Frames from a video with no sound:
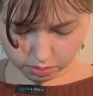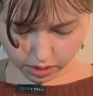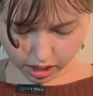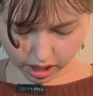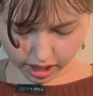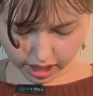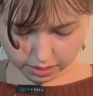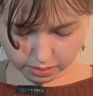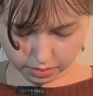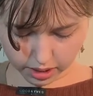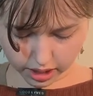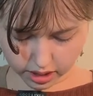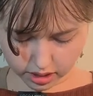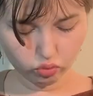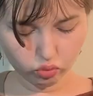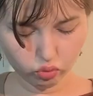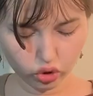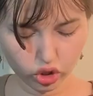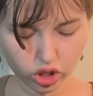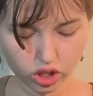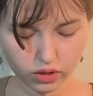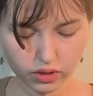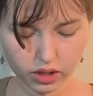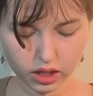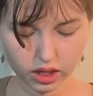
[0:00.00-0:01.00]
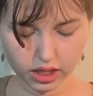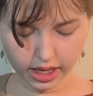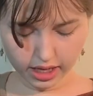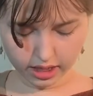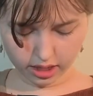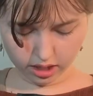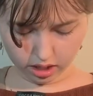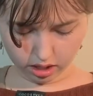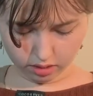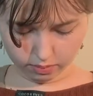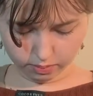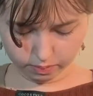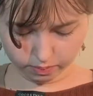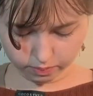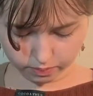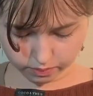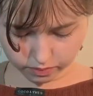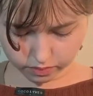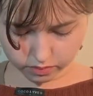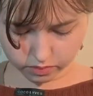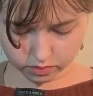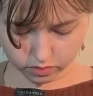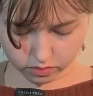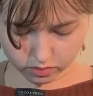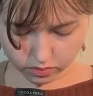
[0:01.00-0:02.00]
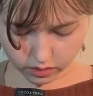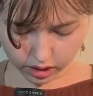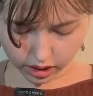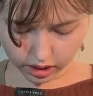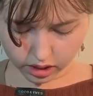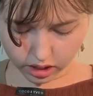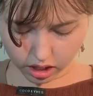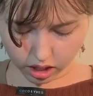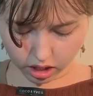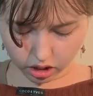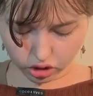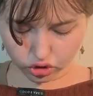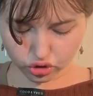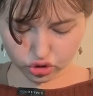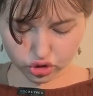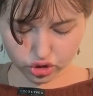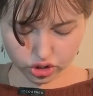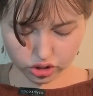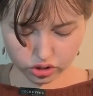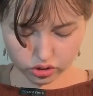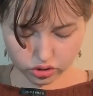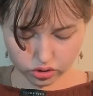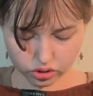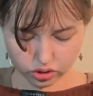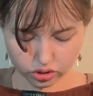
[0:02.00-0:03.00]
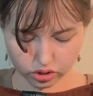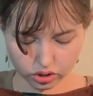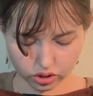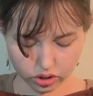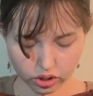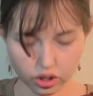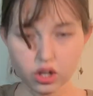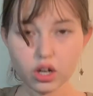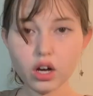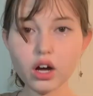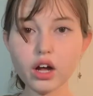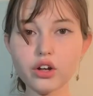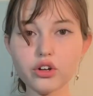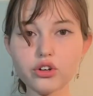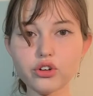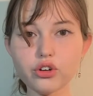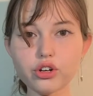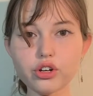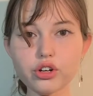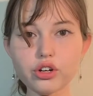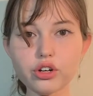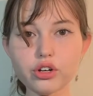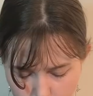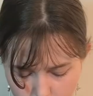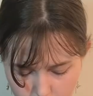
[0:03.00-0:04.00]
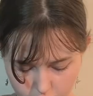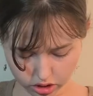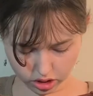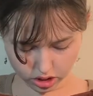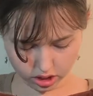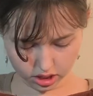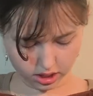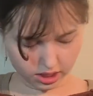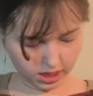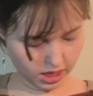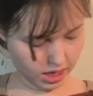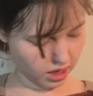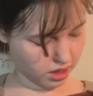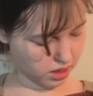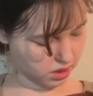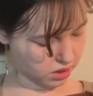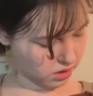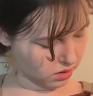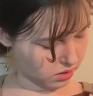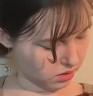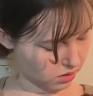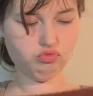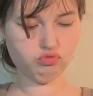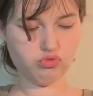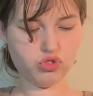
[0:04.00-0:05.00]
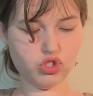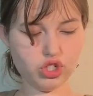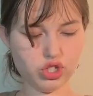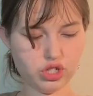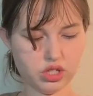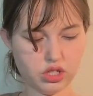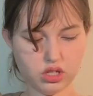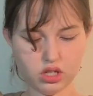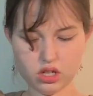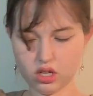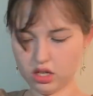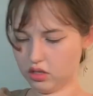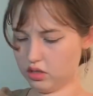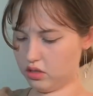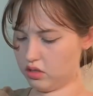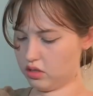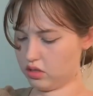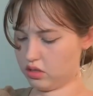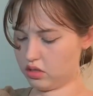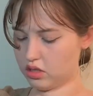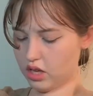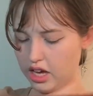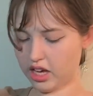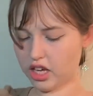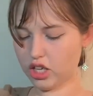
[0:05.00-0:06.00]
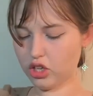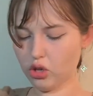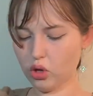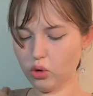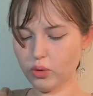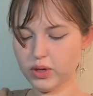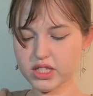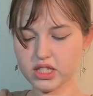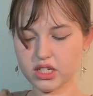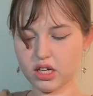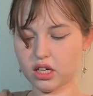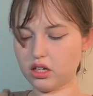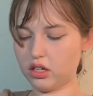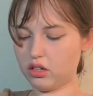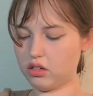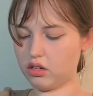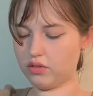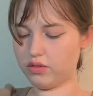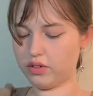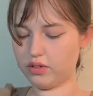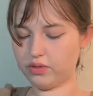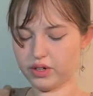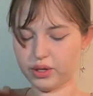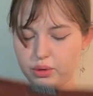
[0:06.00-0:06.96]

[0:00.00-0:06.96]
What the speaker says: I might give it like an inch under, just in case. I can always cut it off if I